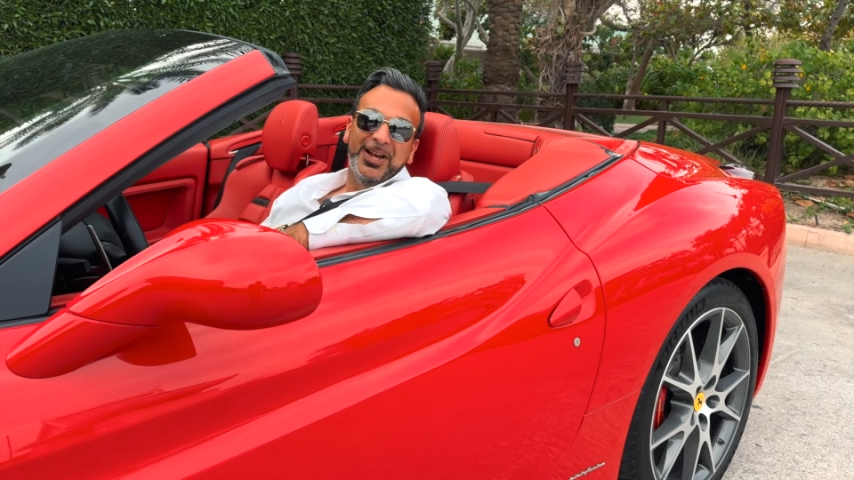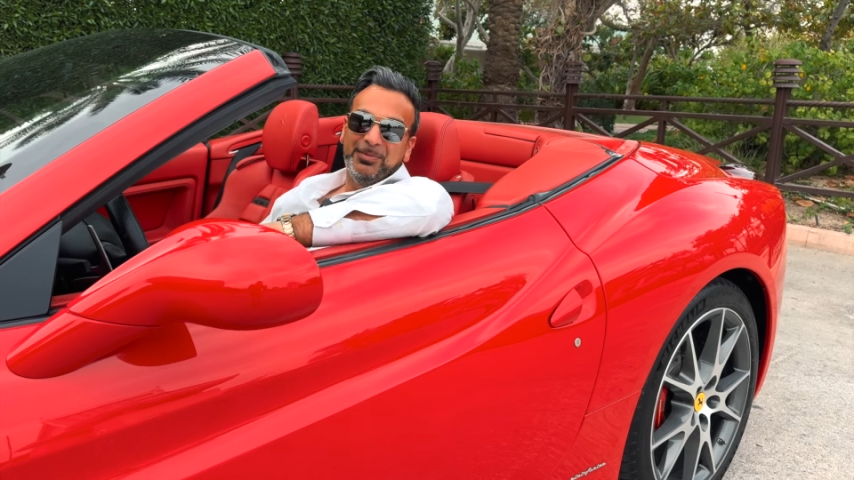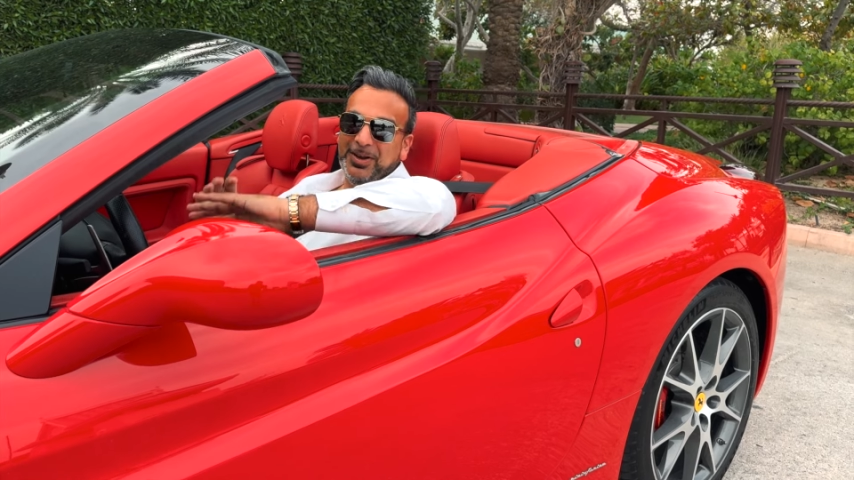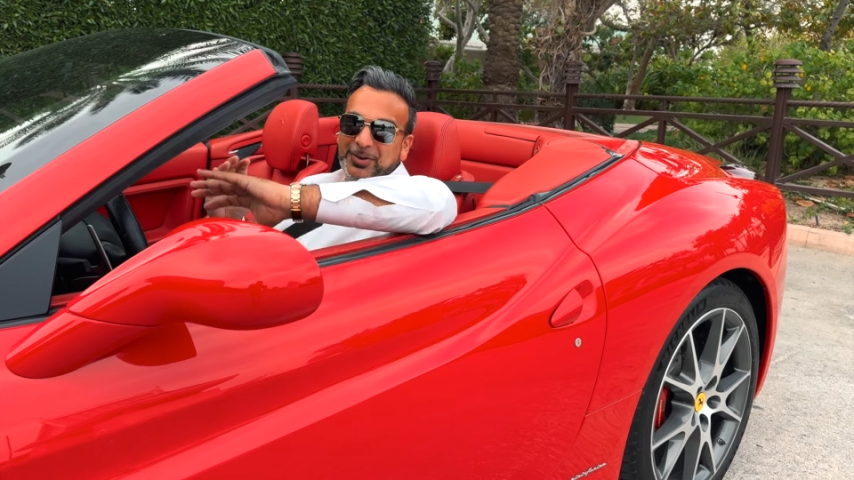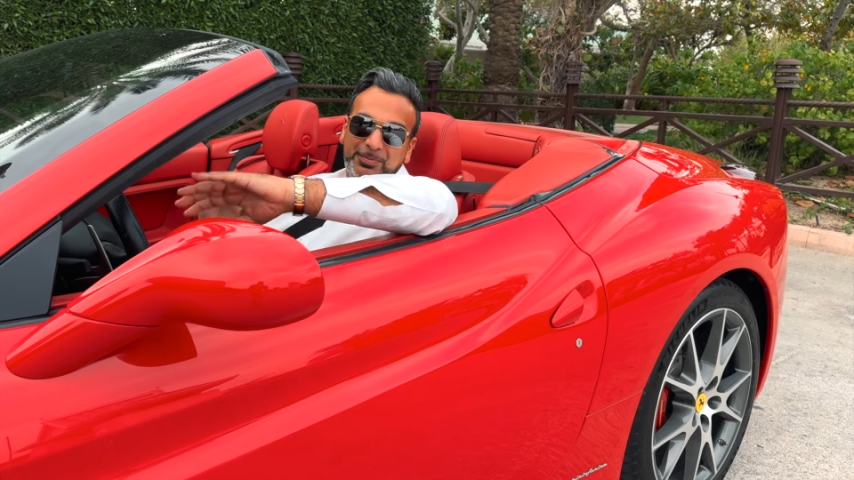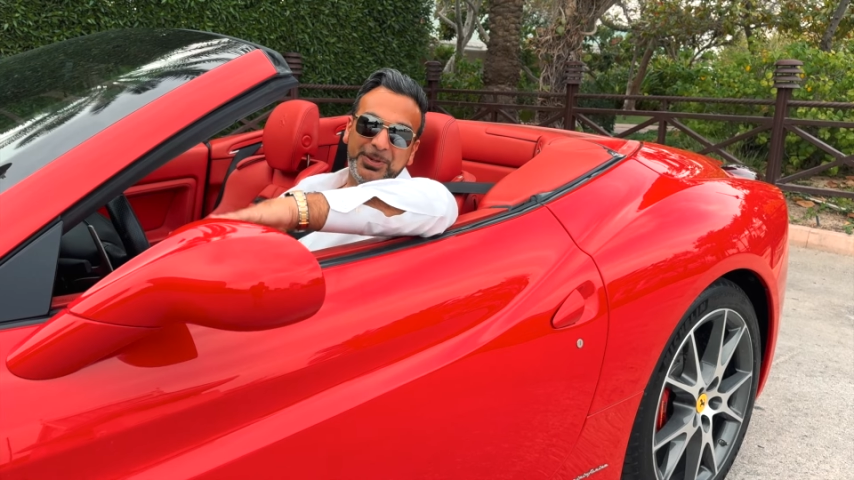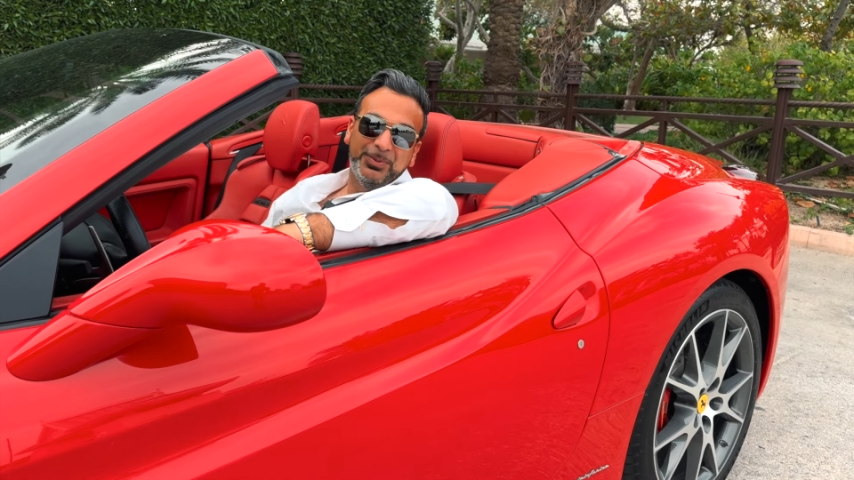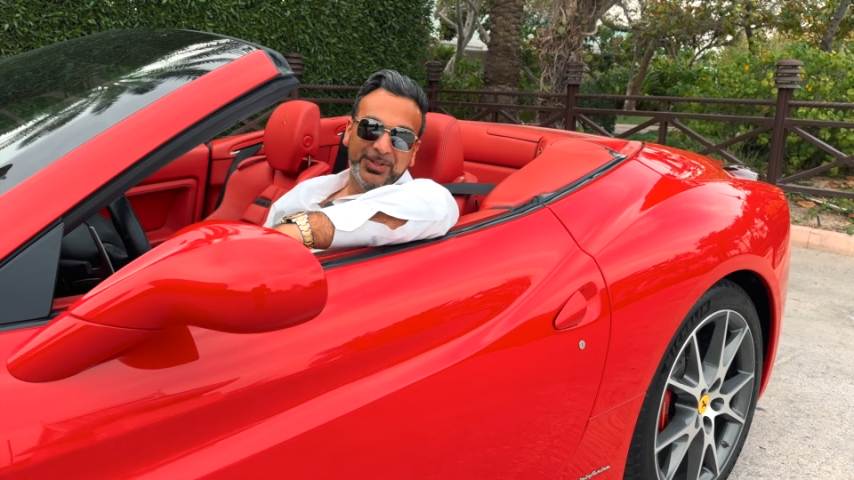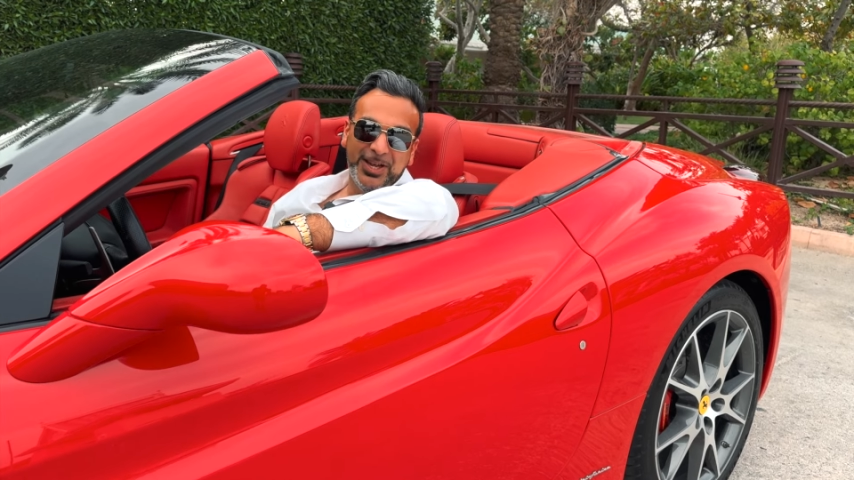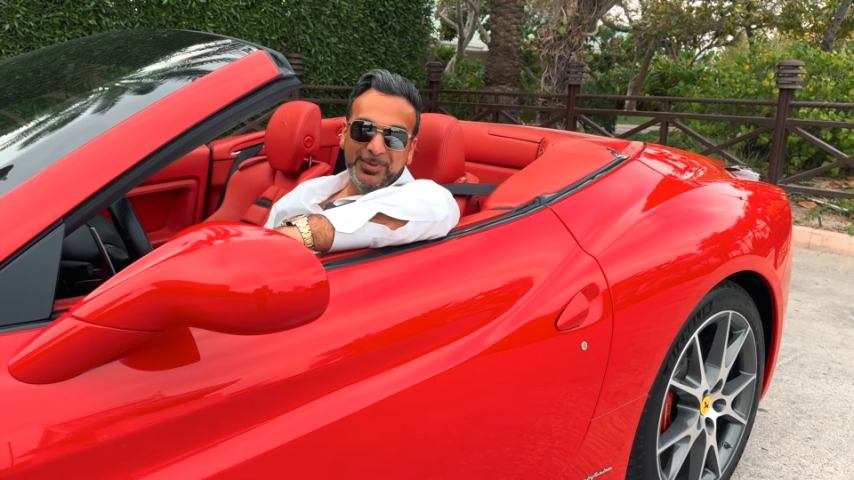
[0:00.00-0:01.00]
amount of
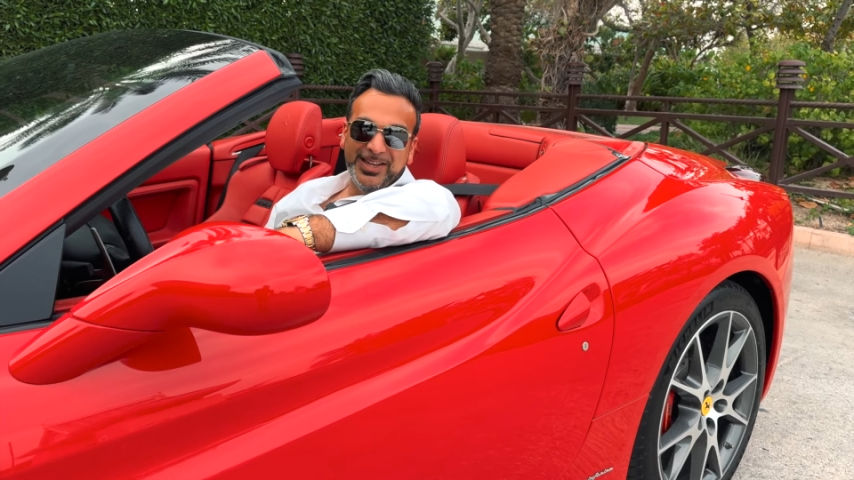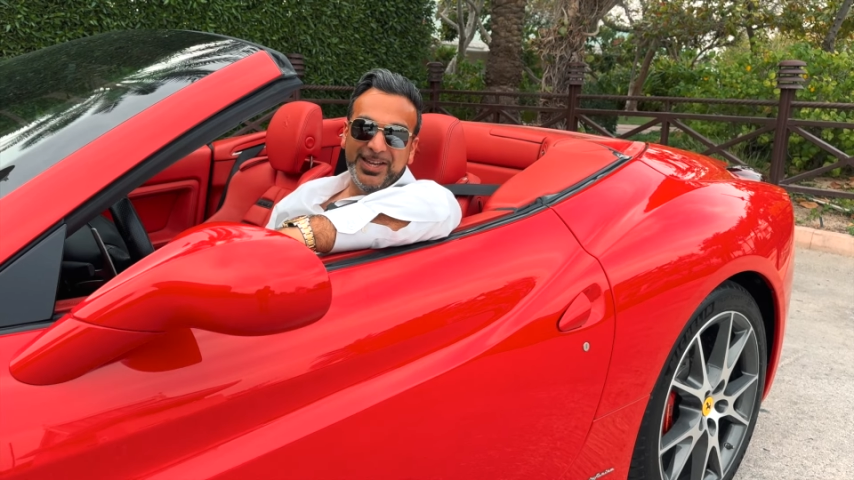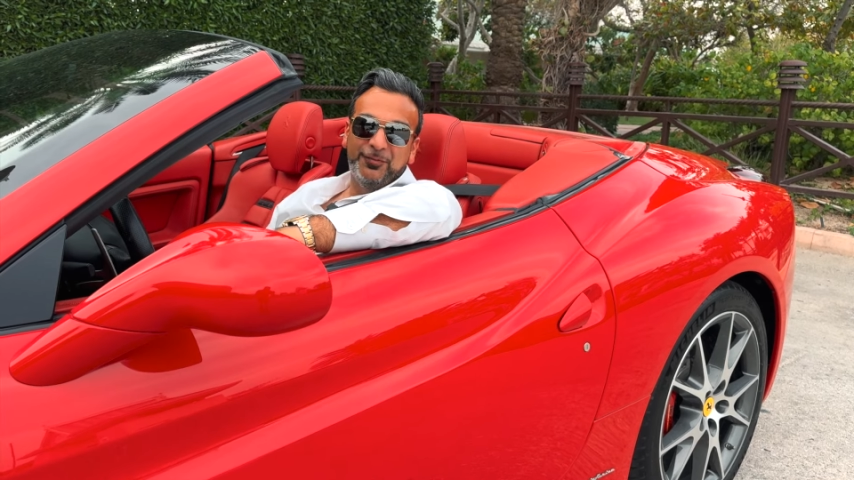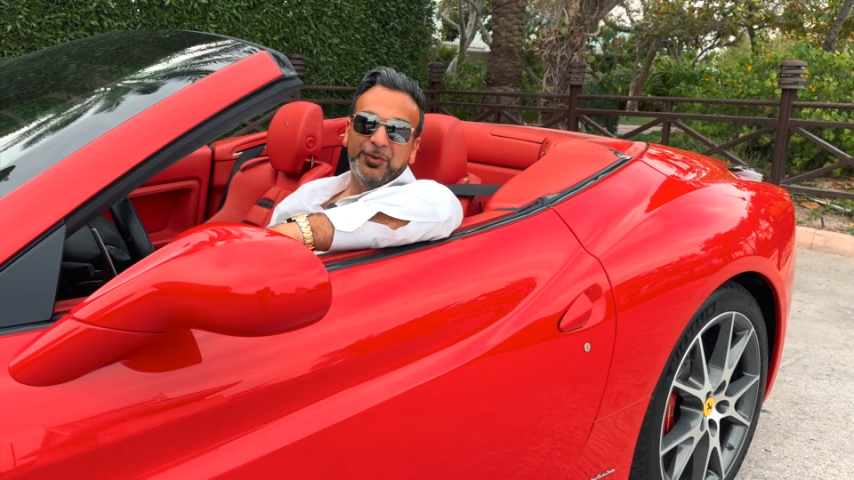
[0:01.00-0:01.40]
people coming in